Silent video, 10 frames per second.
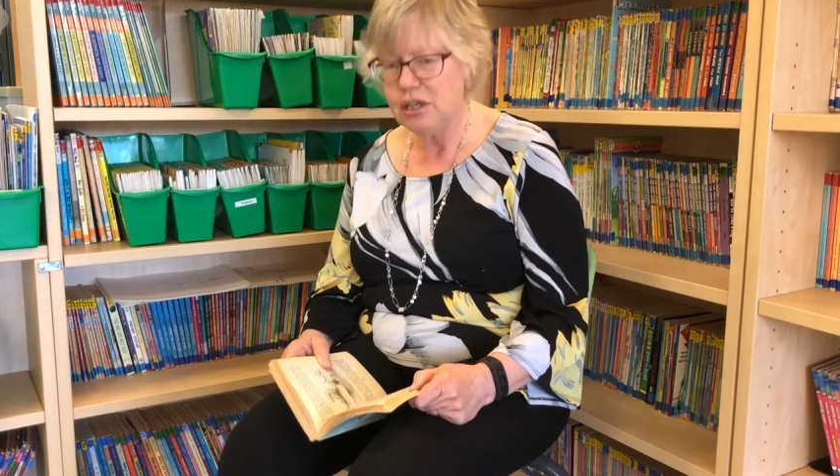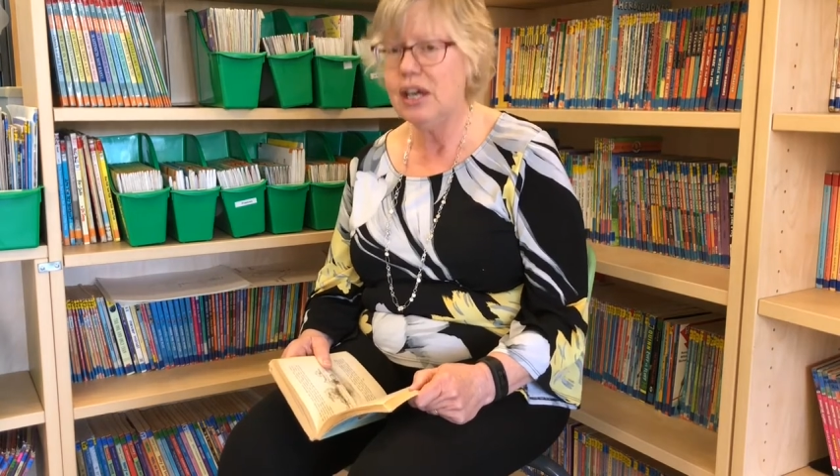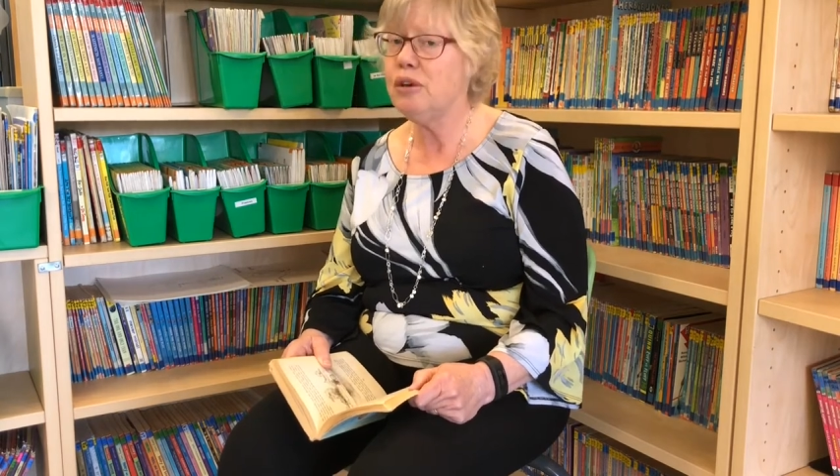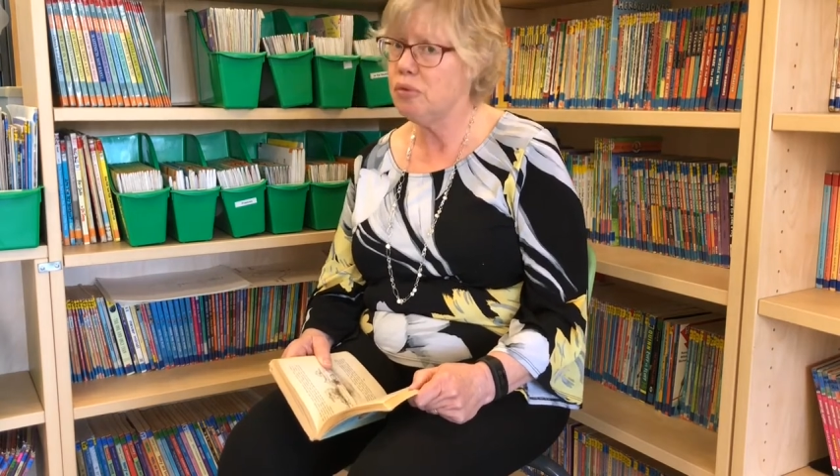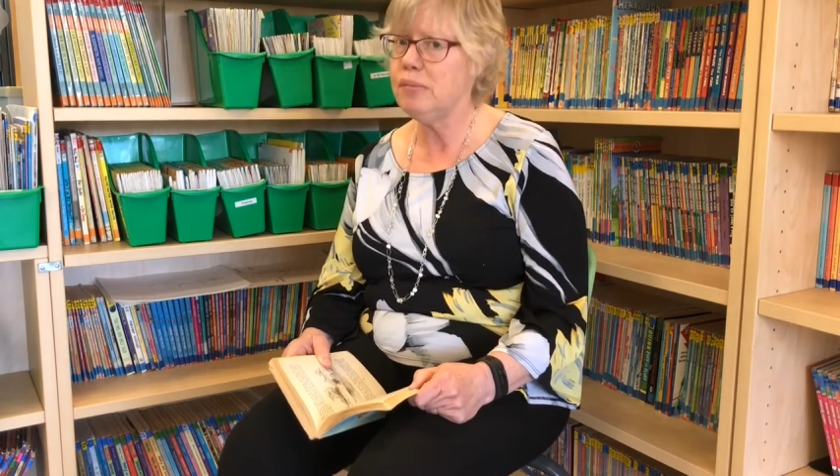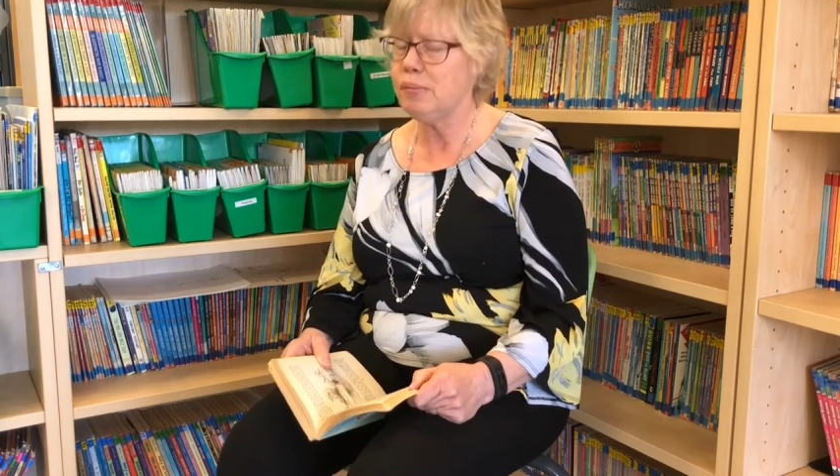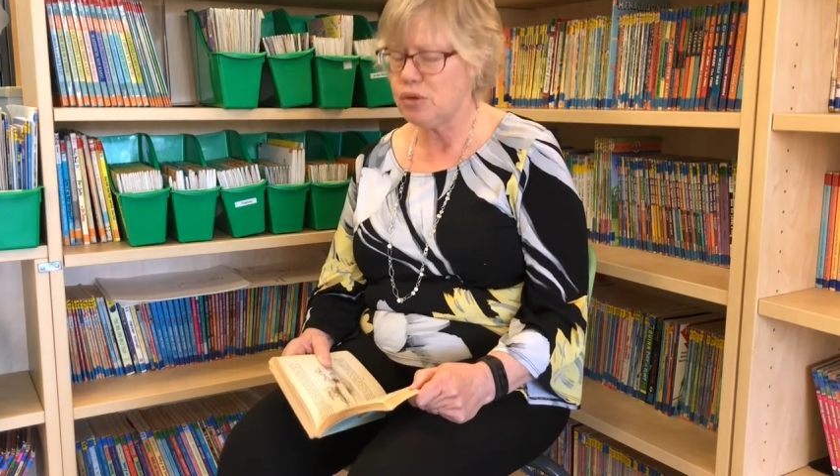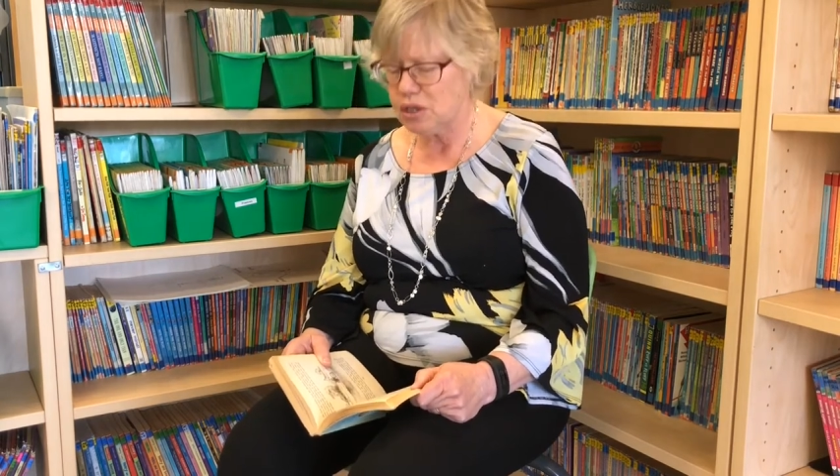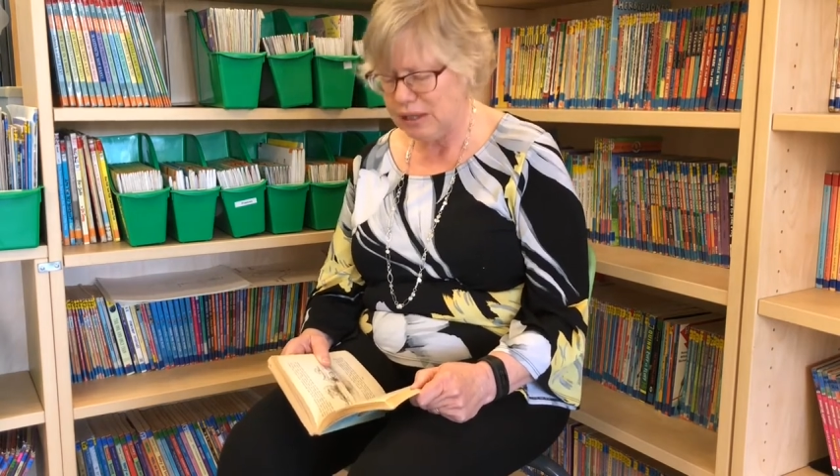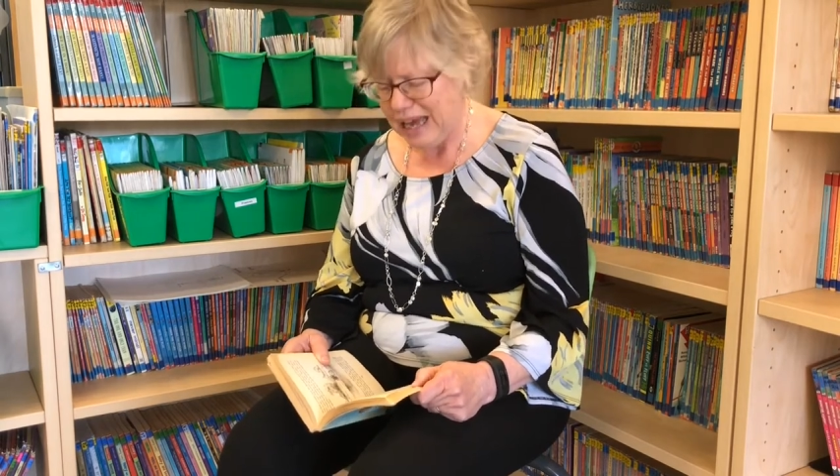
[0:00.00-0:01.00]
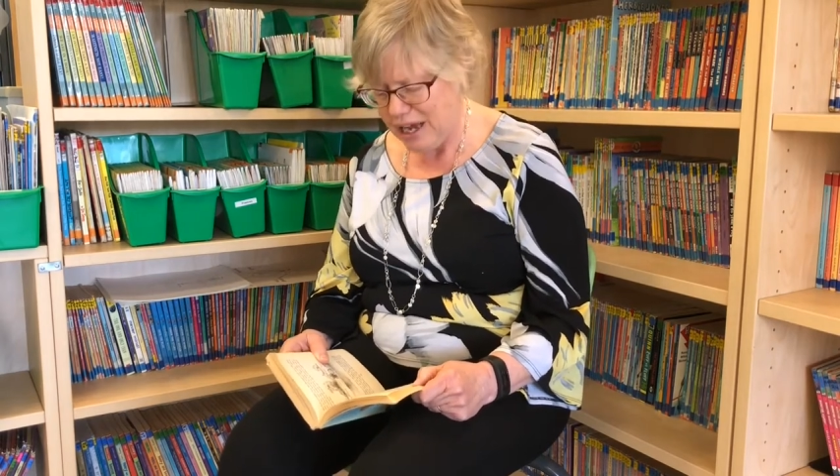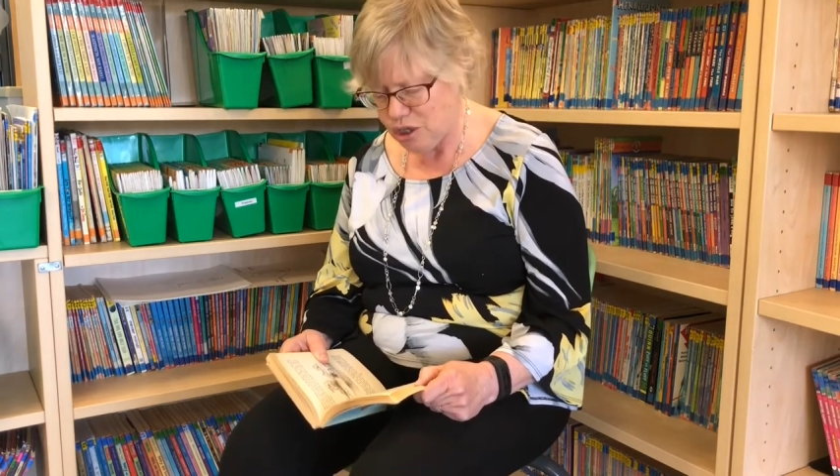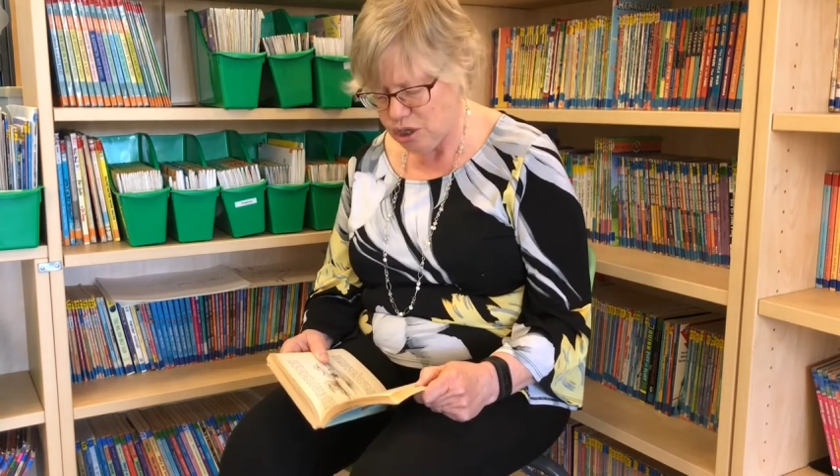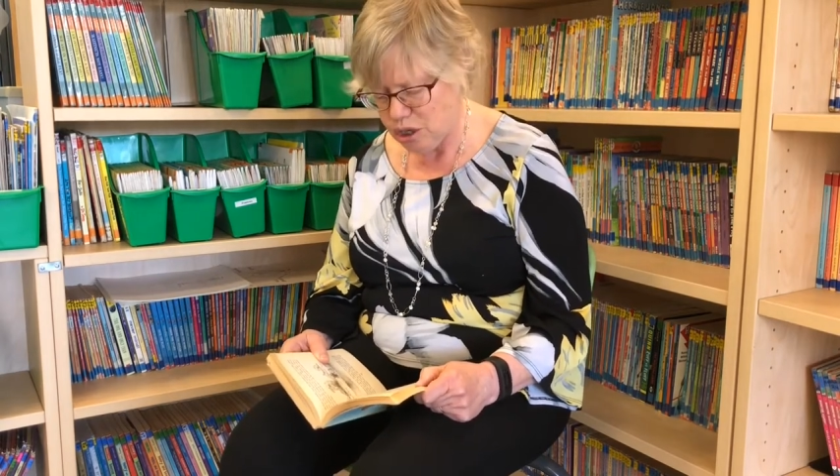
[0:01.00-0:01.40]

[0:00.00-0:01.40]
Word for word: and remembered to latch